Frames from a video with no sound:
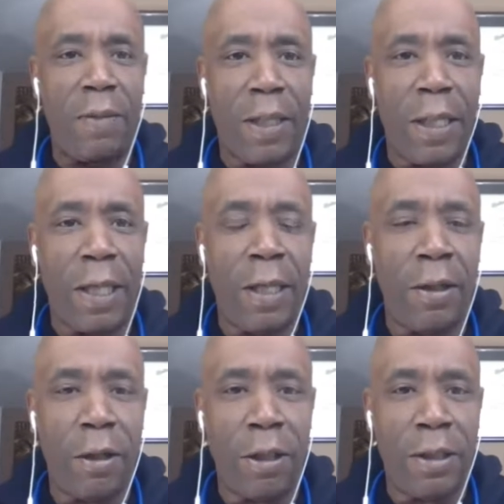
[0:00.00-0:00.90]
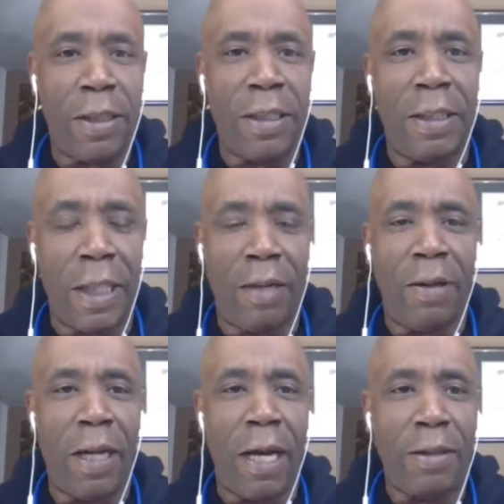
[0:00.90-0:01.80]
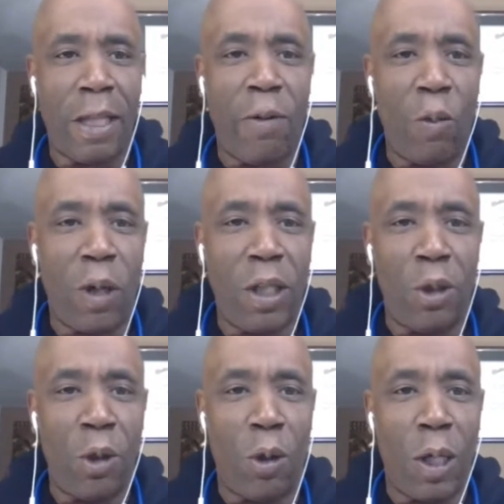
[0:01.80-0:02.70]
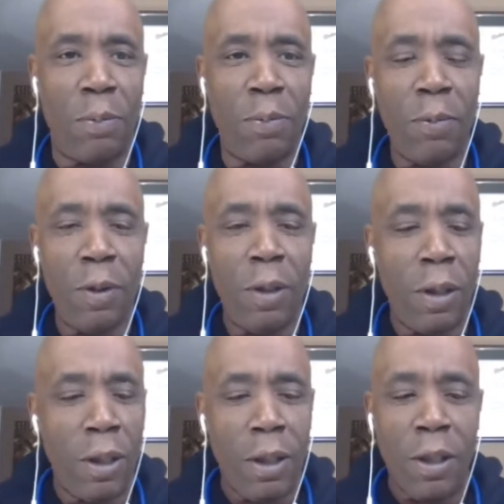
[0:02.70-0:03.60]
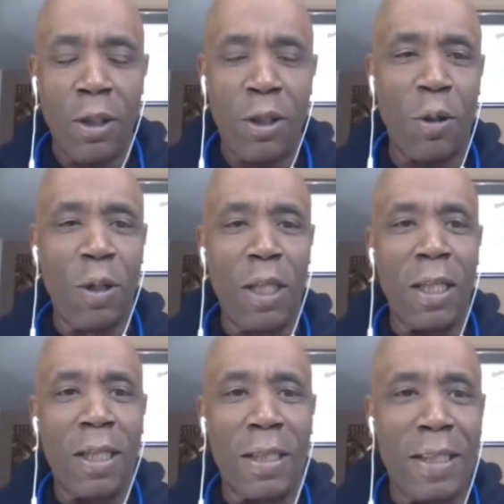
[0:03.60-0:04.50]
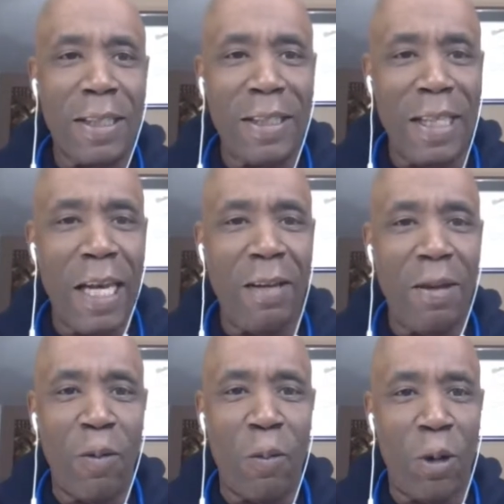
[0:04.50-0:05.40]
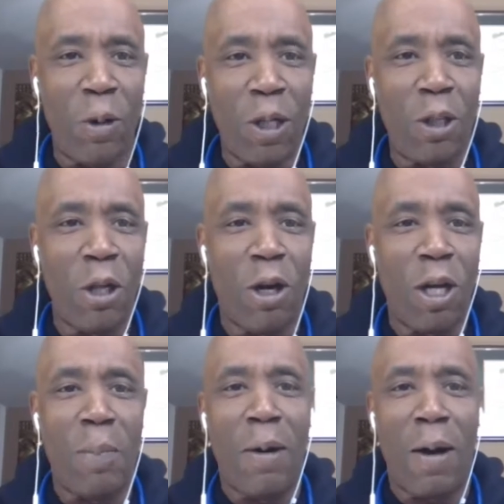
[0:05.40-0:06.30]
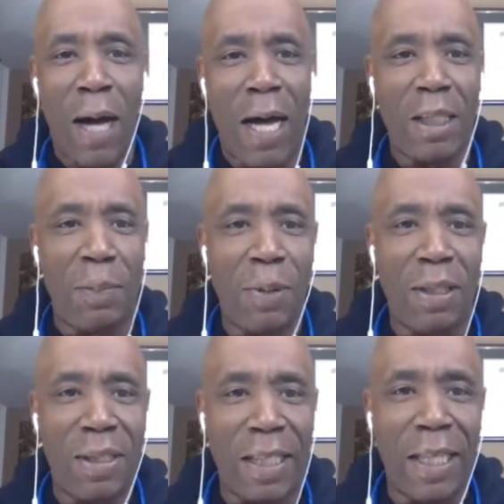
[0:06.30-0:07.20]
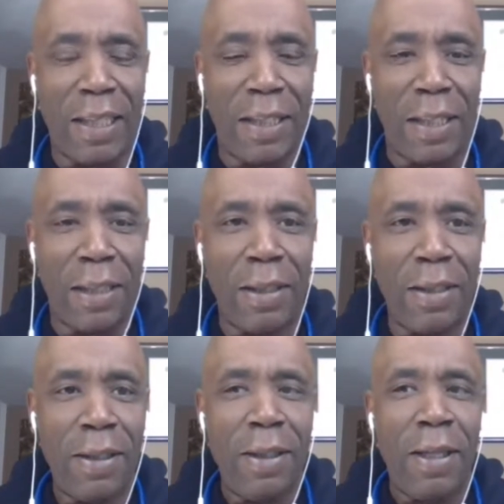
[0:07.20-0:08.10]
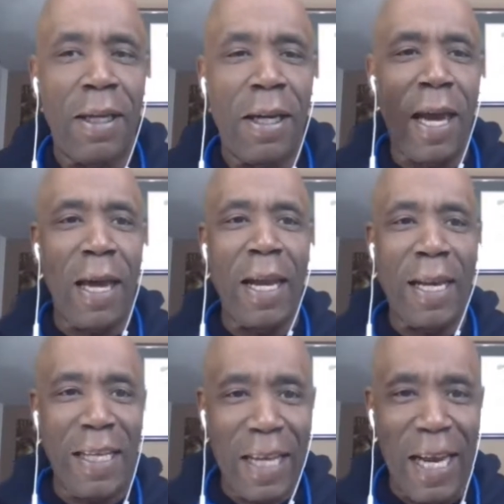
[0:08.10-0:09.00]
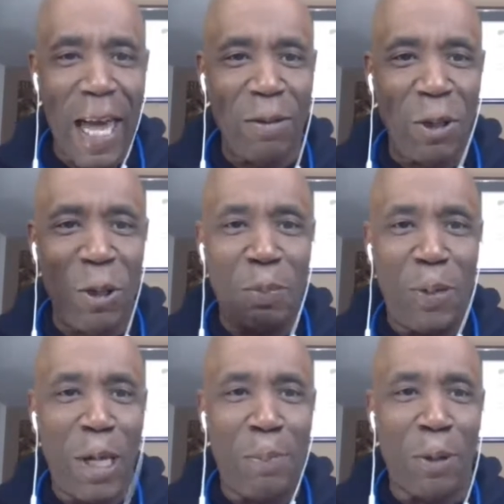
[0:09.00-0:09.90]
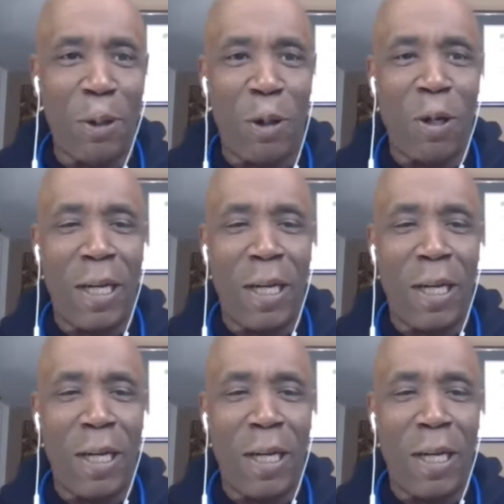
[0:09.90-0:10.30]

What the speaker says: the kidney nurse, this evening. How's everyone doing? So look, this evening we're going to talk about hospitalization. And I did have two people on,